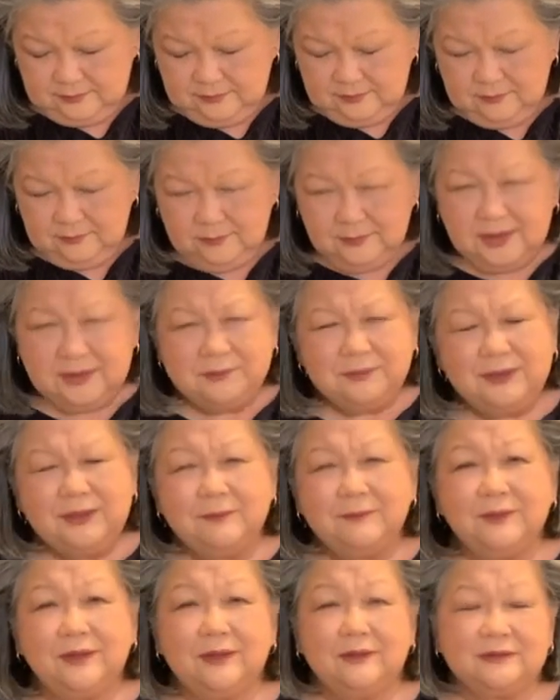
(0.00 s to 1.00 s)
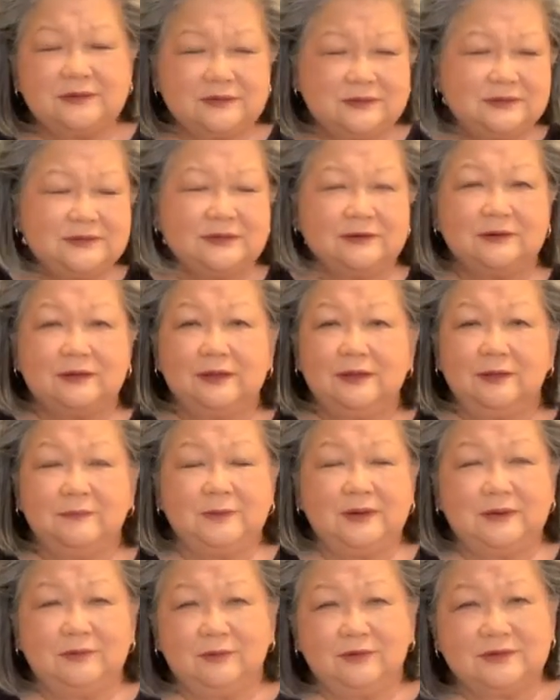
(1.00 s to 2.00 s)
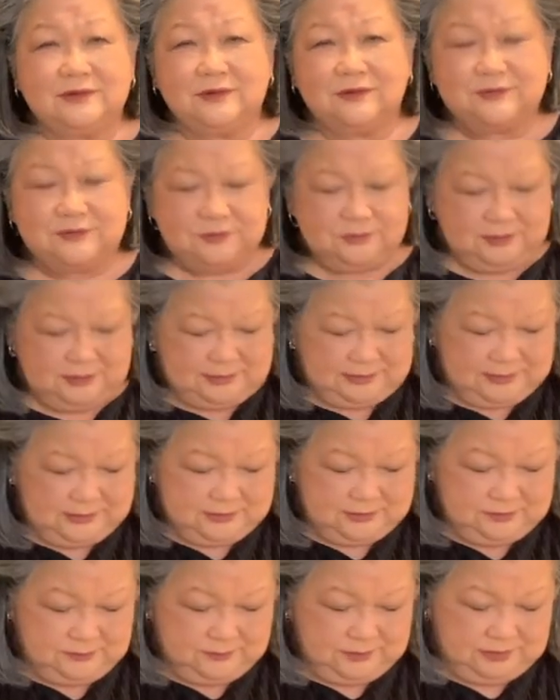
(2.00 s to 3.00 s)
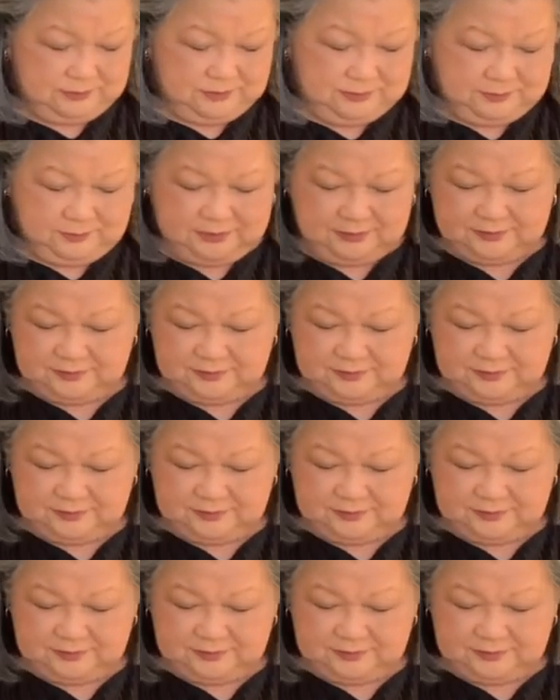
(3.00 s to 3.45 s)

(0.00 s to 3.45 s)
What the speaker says: Maybe about, I don't know how many wontons you can eat, maybe about